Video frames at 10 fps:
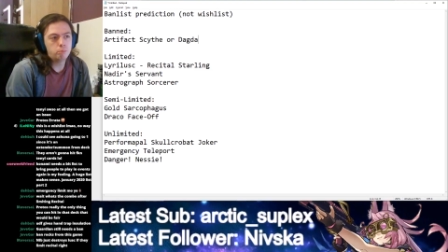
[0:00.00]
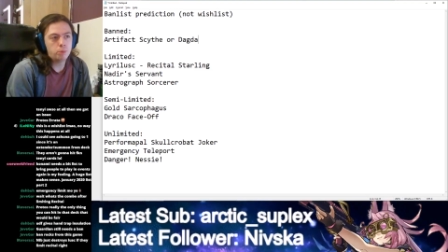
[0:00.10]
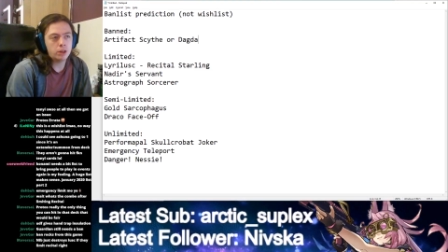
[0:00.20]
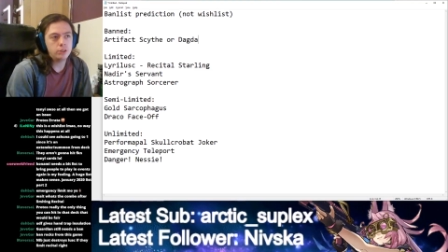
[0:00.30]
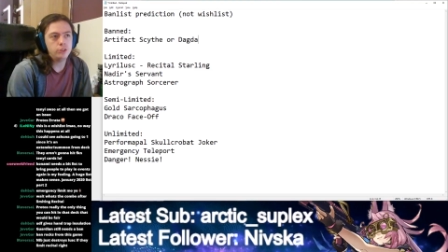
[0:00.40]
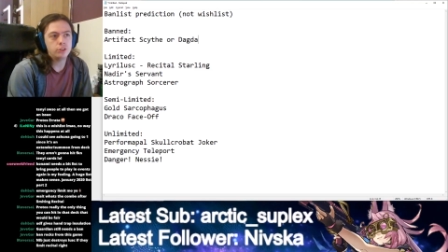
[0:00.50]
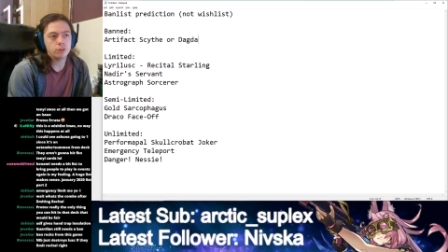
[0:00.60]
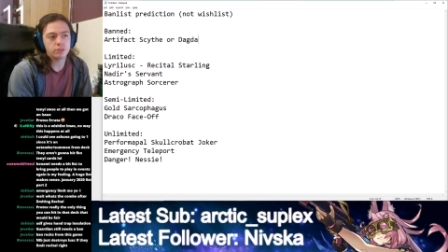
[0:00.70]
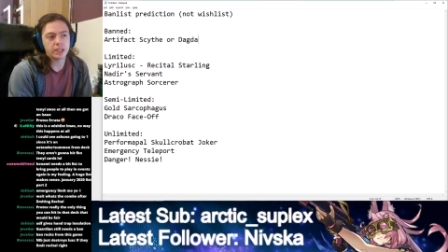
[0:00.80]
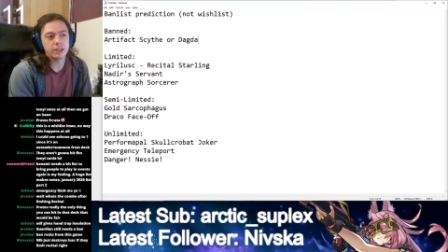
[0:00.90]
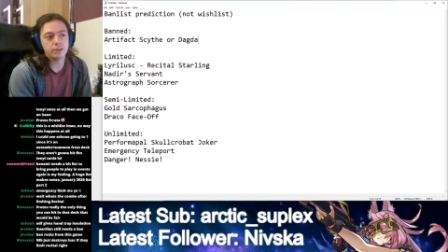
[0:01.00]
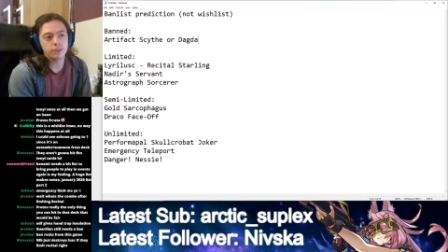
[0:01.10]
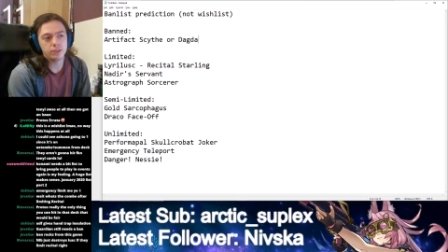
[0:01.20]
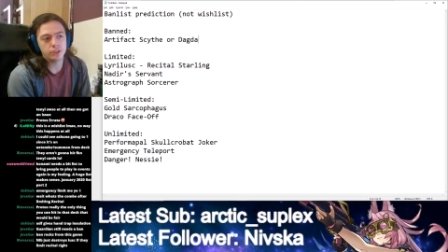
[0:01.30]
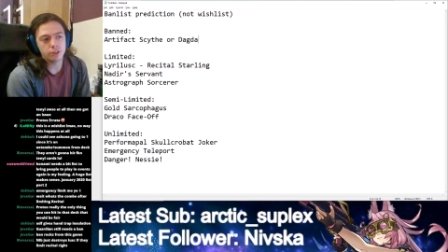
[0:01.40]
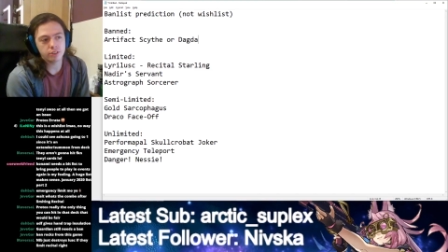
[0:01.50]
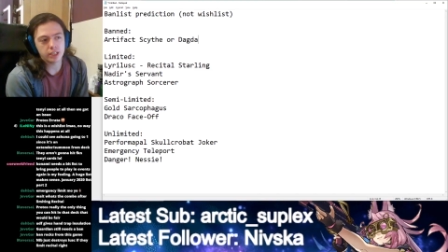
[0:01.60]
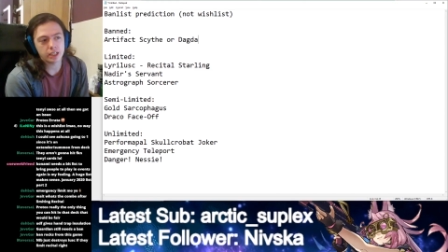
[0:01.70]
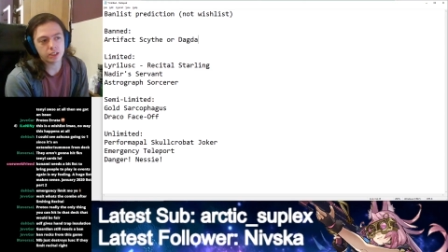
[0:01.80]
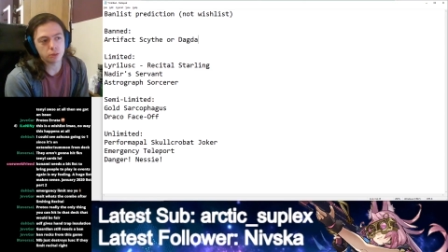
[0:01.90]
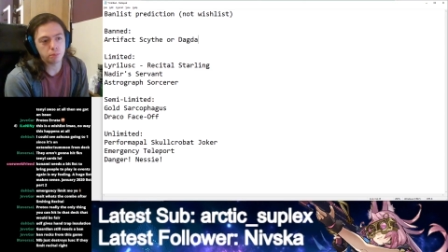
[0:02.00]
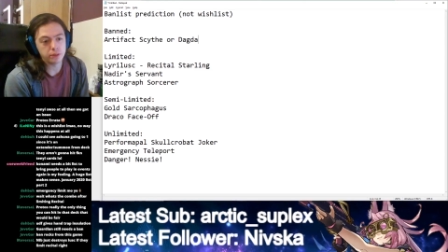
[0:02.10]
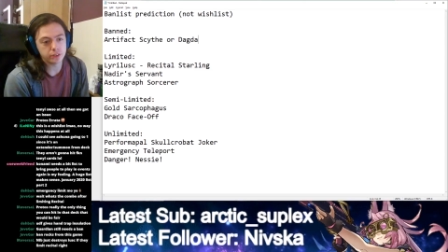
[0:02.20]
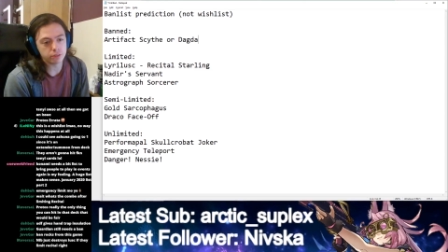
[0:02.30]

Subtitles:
but you don't get like a bunch